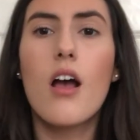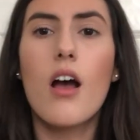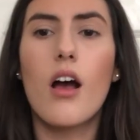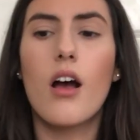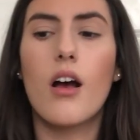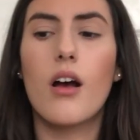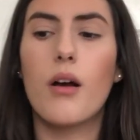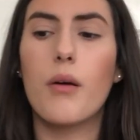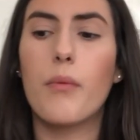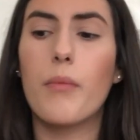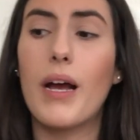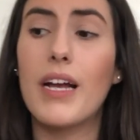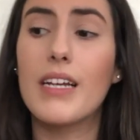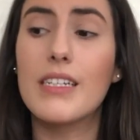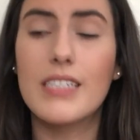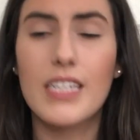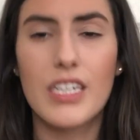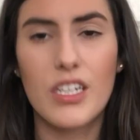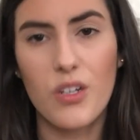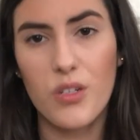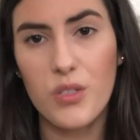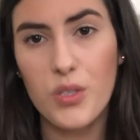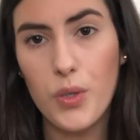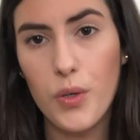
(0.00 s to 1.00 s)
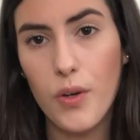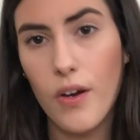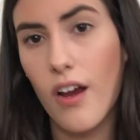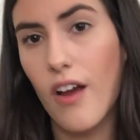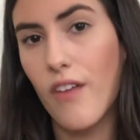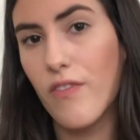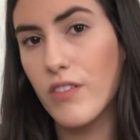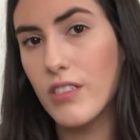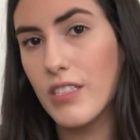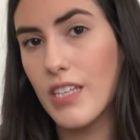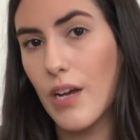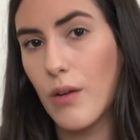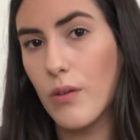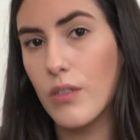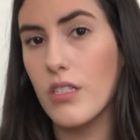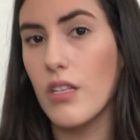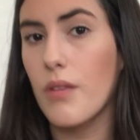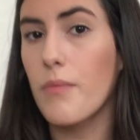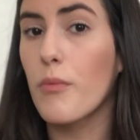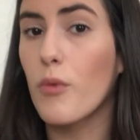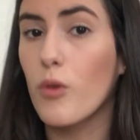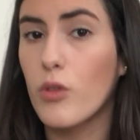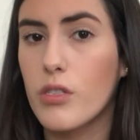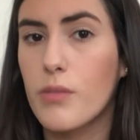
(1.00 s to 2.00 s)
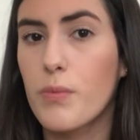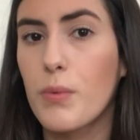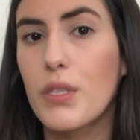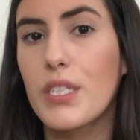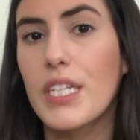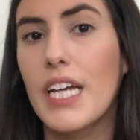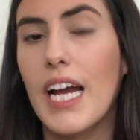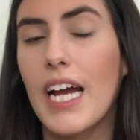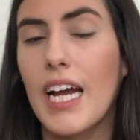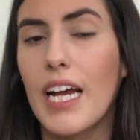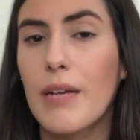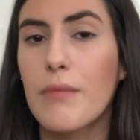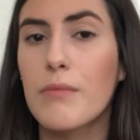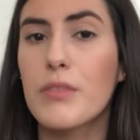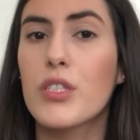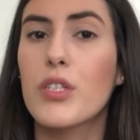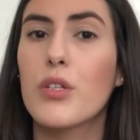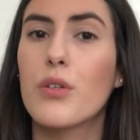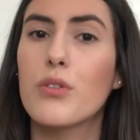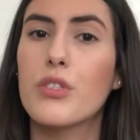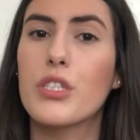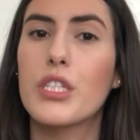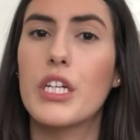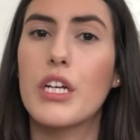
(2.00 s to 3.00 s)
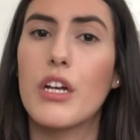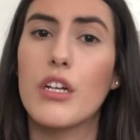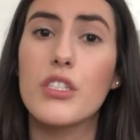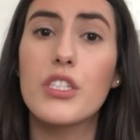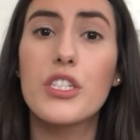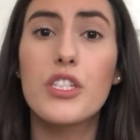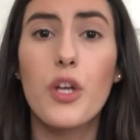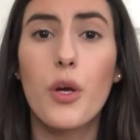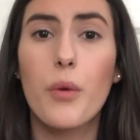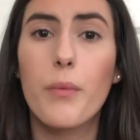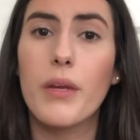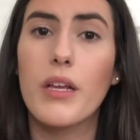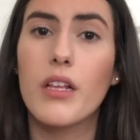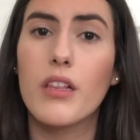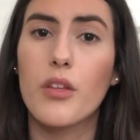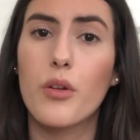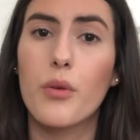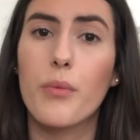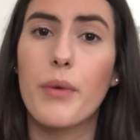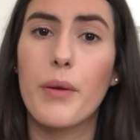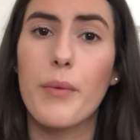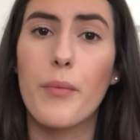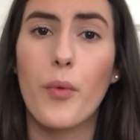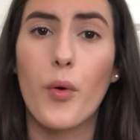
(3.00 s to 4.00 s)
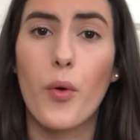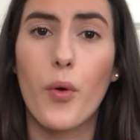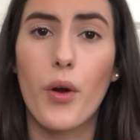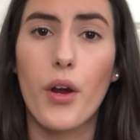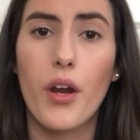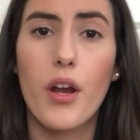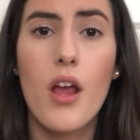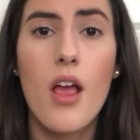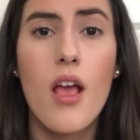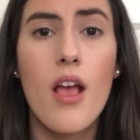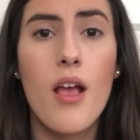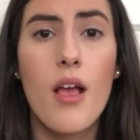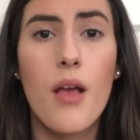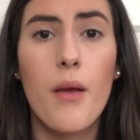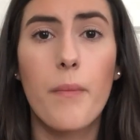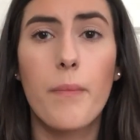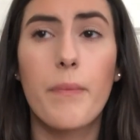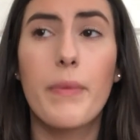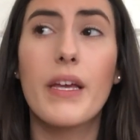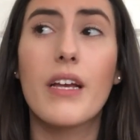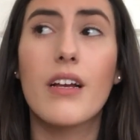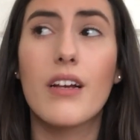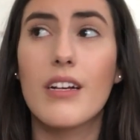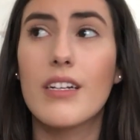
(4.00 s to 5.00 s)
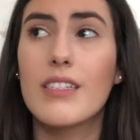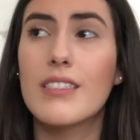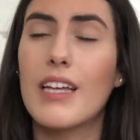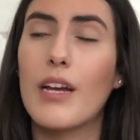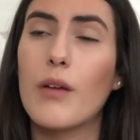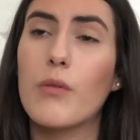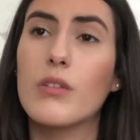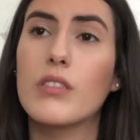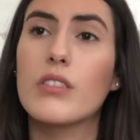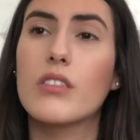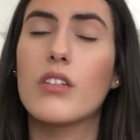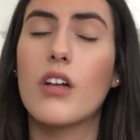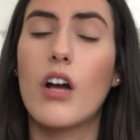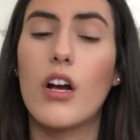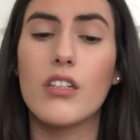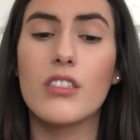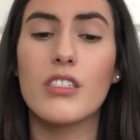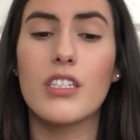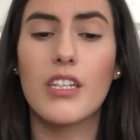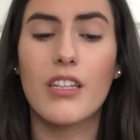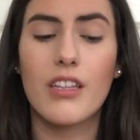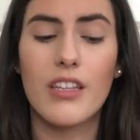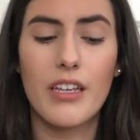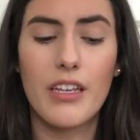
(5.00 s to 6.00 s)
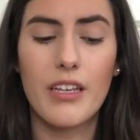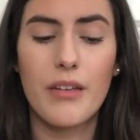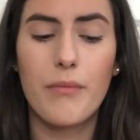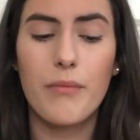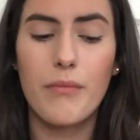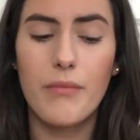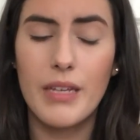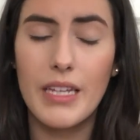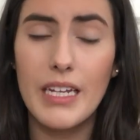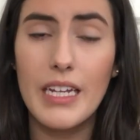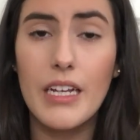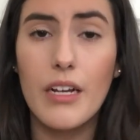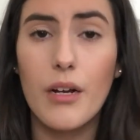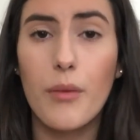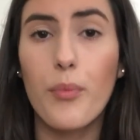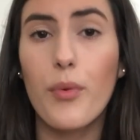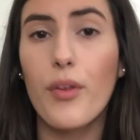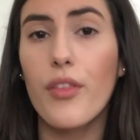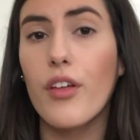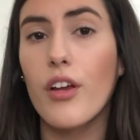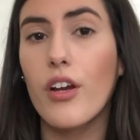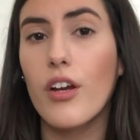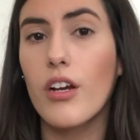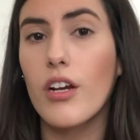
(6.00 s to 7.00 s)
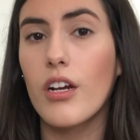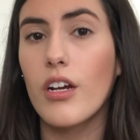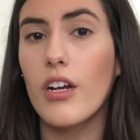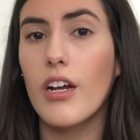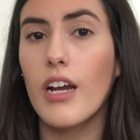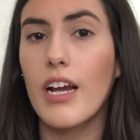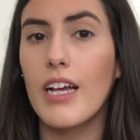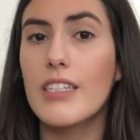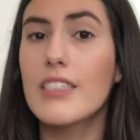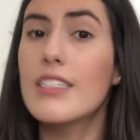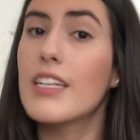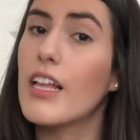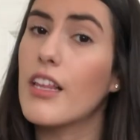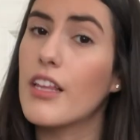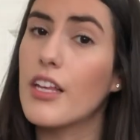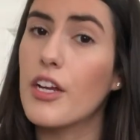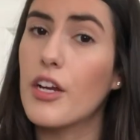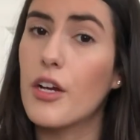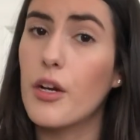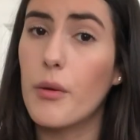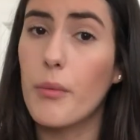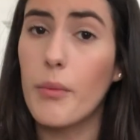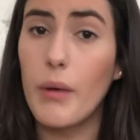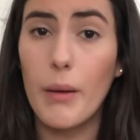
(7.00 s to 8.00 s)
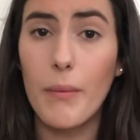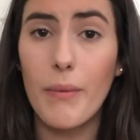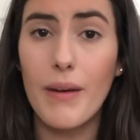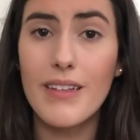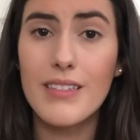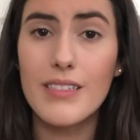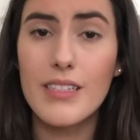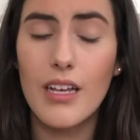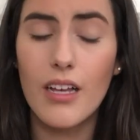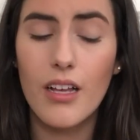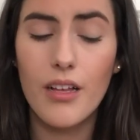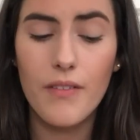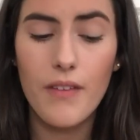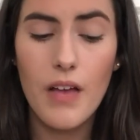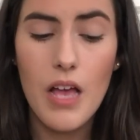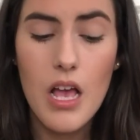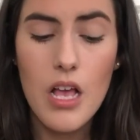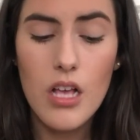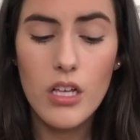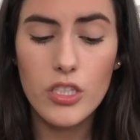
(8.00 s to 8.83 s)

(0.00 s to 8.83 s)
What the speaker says: I did go to her office hours multiple times, so she got to know me a little bit more because I was constantly meeting up with her and telling her about myself.